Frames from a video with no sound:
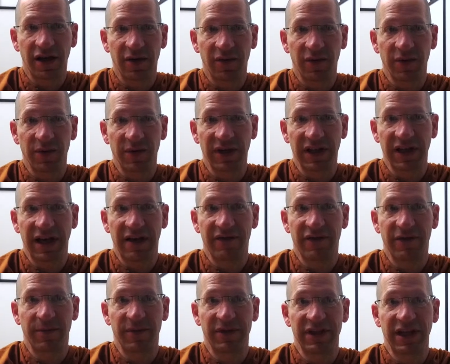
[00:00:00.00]
we really
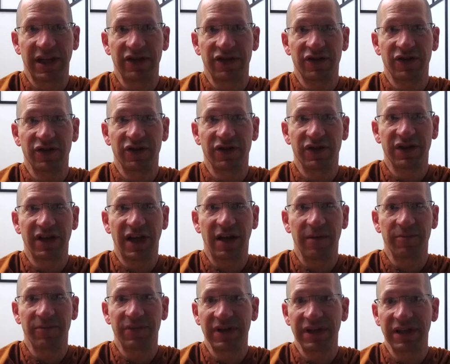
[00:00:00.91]
have the potential to
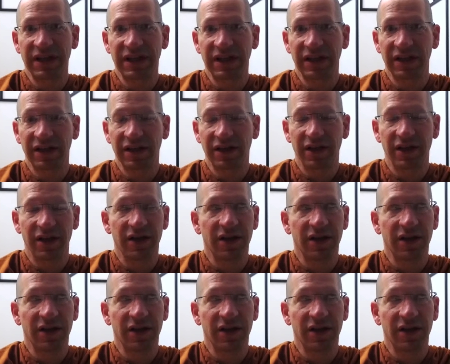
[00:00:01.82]
not being